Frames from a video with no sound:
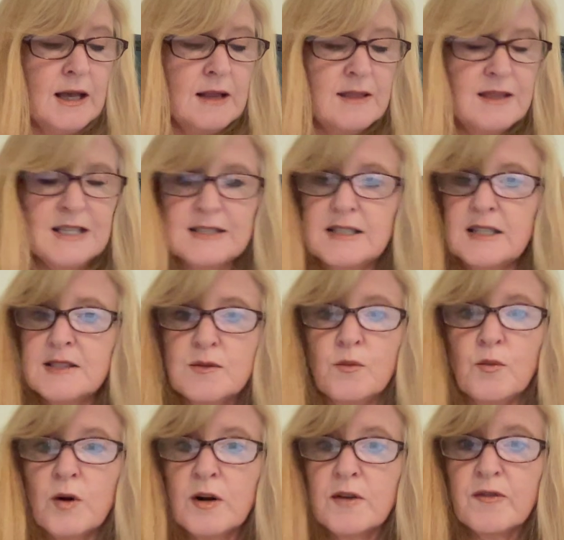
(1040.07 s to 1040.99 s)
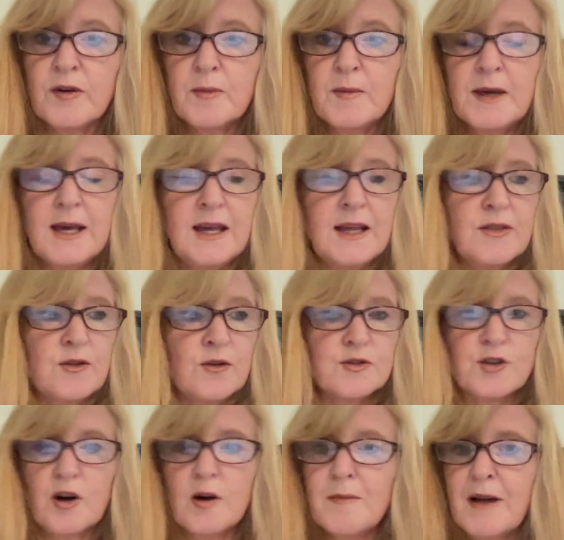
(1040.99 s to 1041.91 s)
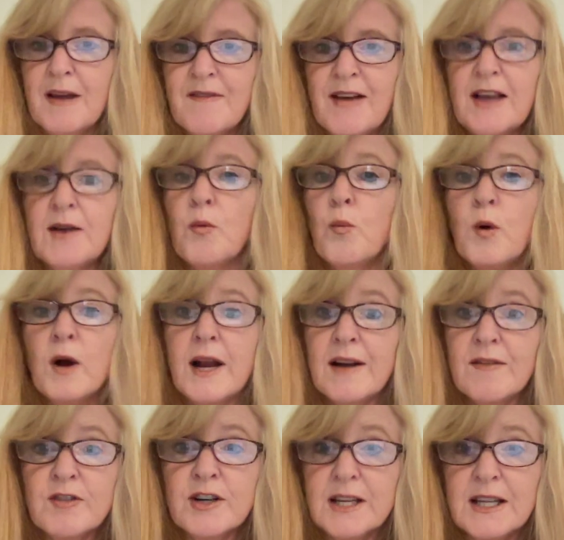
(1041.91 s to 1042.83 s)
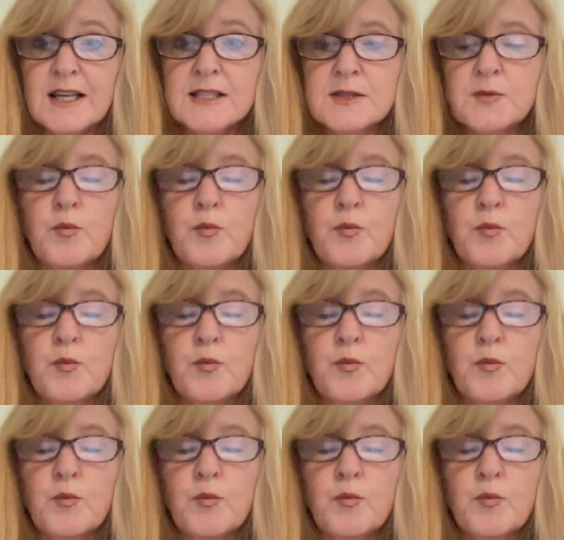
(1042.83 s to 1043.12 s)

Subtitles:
This doesn't work for me. Those aren't my whatever it is,